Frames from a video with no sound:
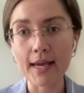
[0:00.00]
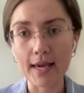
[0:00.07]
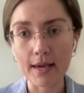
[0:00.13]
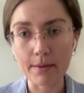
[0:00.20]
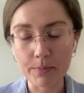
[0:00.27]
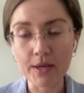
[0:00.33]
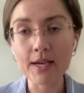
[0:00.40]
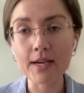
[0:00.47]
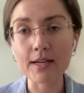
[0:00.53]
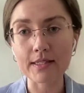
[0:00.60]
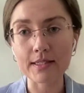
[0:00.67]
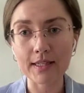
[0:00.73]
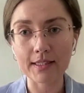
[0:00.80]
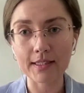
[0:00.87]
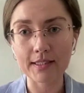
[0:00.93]
appears,
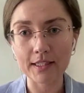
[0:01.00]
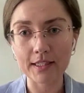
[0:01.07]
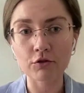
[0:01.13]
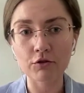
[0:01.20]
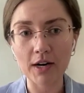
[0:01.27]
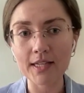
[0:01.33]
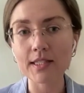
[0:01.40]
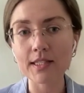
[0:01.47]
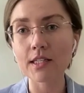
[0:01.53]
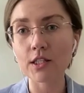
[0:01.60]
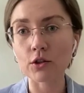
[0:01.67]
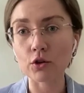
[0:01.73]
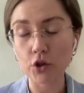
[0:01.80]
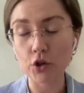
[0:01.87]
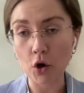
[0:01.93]
that it addresses
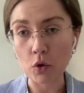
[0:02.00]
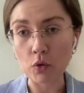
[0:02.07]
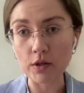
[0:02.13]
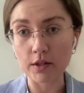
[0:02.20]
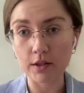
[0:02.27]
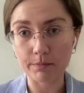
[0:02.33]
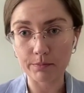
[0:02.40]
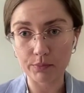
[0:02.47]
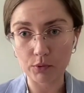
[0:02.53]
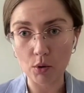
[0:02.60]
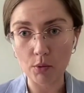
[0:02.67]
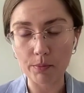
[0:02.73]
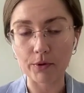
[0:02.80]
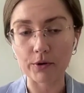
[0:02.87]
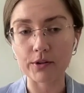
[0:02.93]
not only the
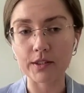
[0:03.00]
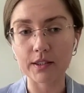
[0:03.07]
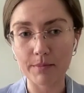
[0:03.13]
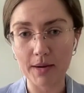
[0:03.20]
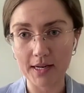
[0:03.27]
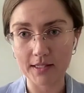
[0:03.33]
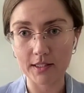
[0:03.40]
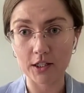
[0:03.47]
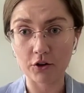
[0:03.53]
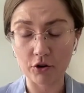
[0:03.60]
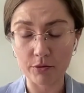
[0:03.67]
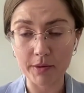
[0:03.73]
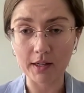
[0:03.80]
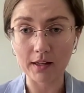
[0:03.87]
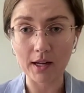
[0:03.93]
proper domestic
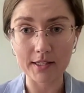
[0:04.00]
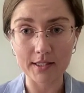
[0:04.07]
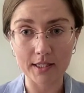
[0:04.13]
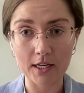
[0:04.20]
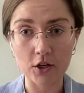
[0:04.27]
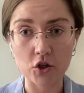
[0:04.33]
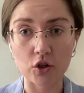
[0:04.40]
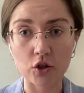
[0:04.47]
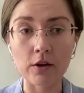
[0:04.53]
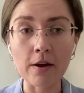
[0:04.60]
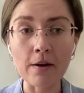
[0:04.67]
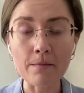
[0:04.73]
criminalization